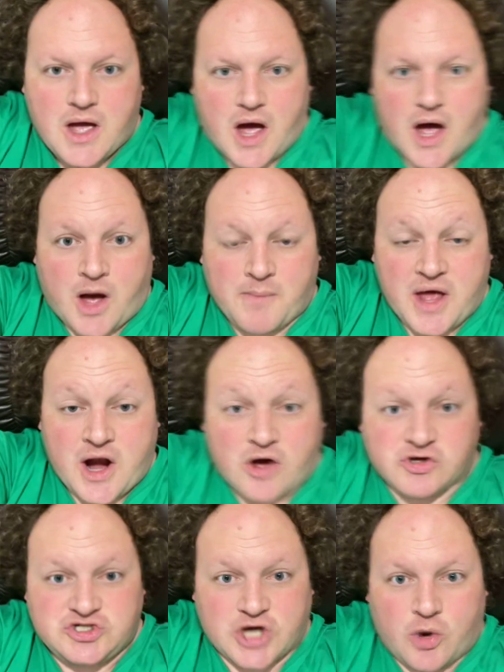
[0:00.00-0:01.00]
And
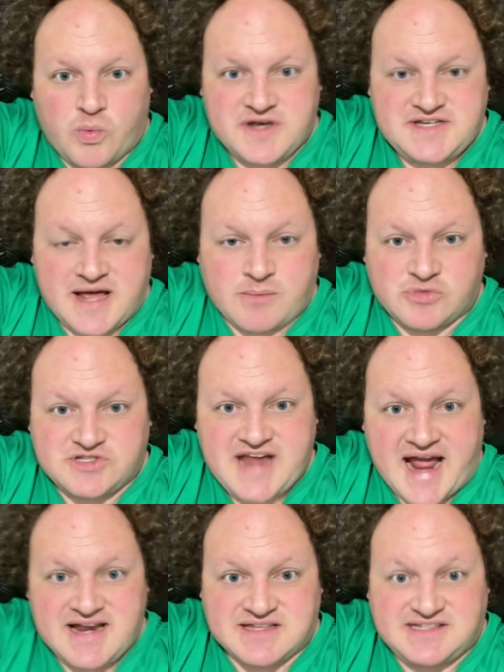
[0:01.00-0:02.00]
also, when Tim was
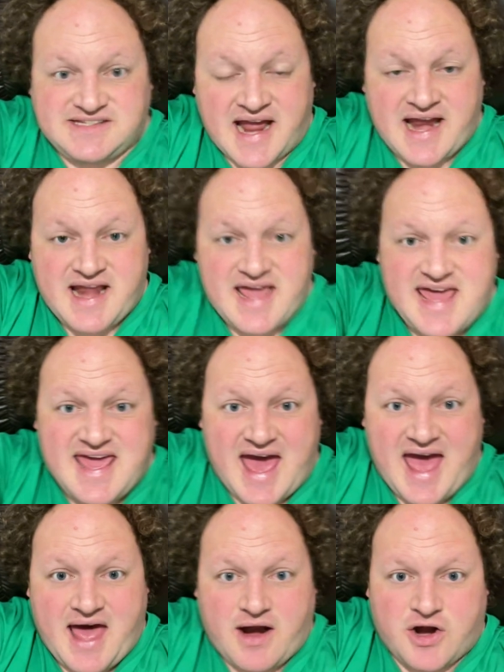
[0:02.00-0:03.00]
dating Sandy, he
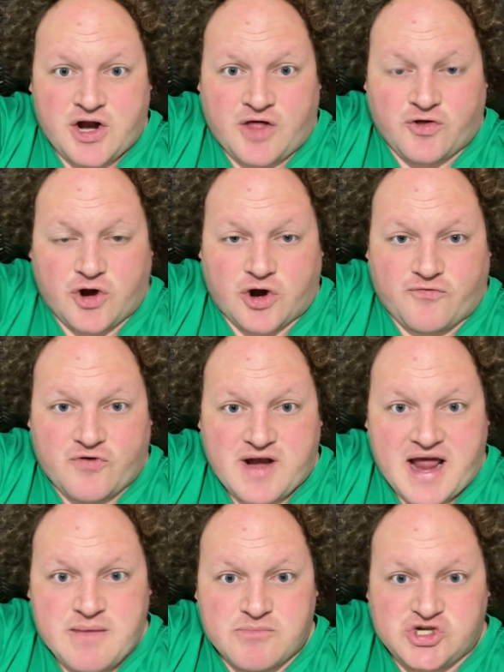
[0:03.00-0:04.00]
had another girlfriend
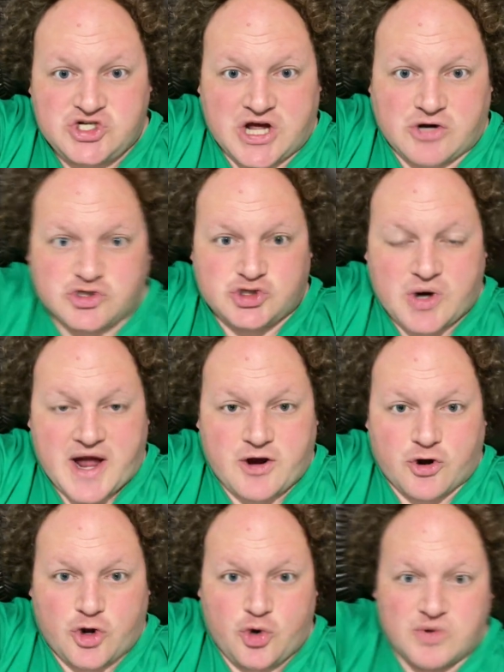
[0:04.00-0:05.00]
named Michelle
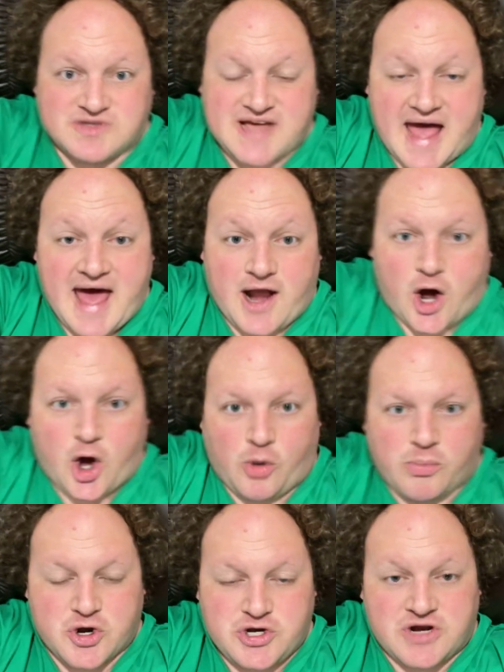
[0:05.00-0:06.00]
Schrader, who was at
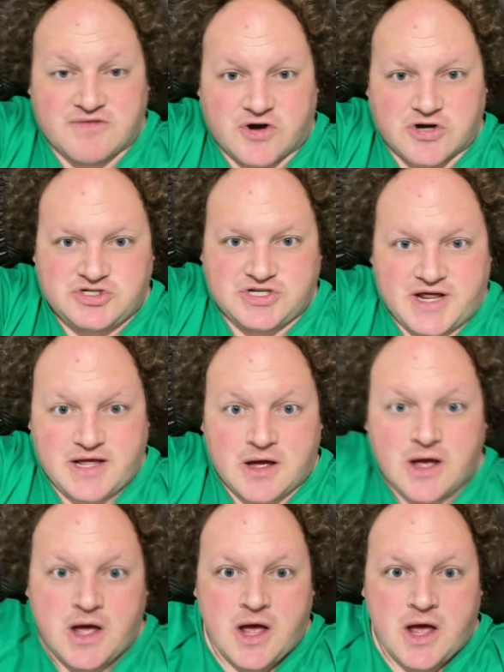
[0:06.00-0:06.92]
Auburn University.